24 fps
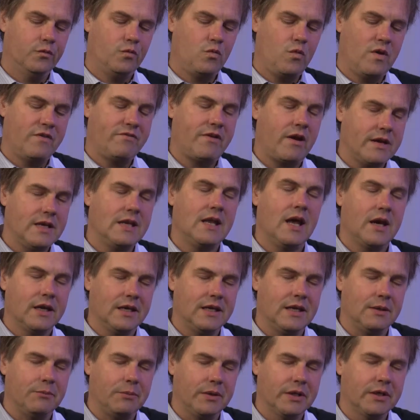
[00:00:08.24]
very
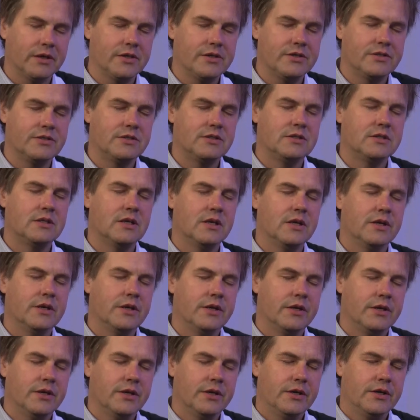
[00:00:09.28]
lucky because
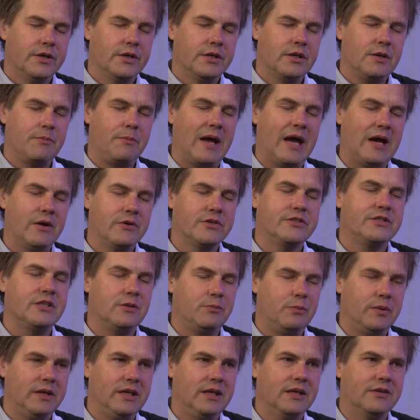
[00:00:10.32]
the powers
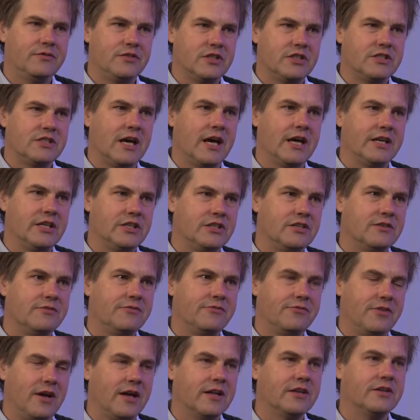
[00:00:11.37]
that be have decided to
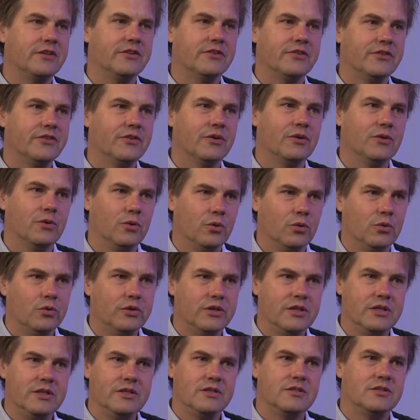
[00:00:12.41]
fund all
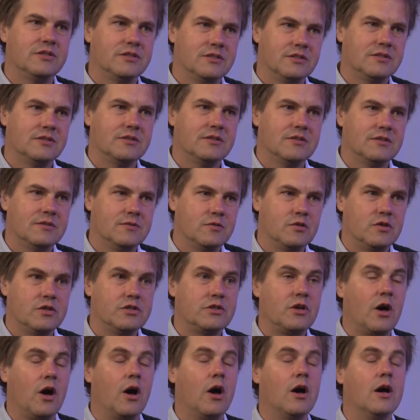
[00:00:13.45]
these
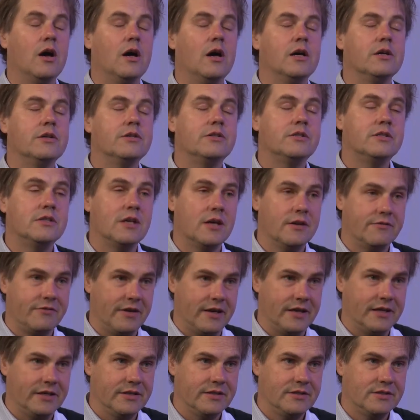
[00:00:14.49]

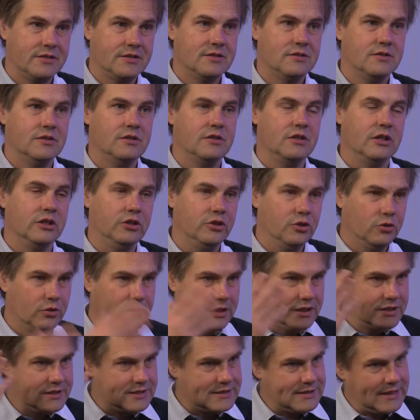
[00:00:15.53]
surveys. The
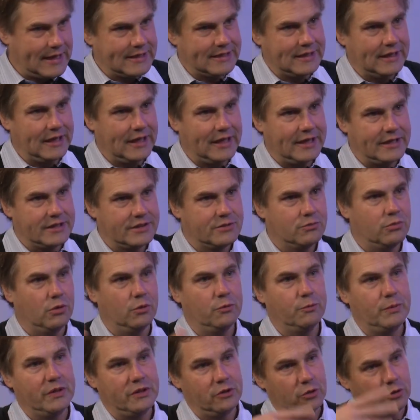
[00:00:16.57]
Euclid satellite will
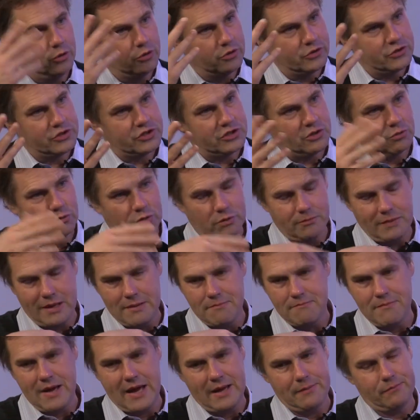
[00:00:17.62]
be launched and will
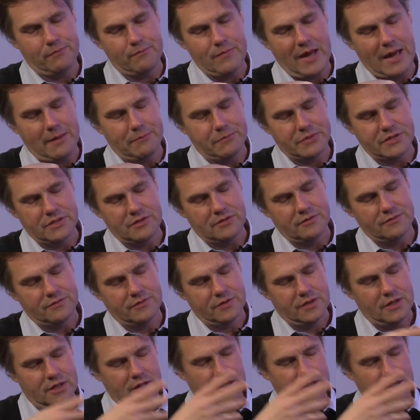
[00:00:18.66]
make maps of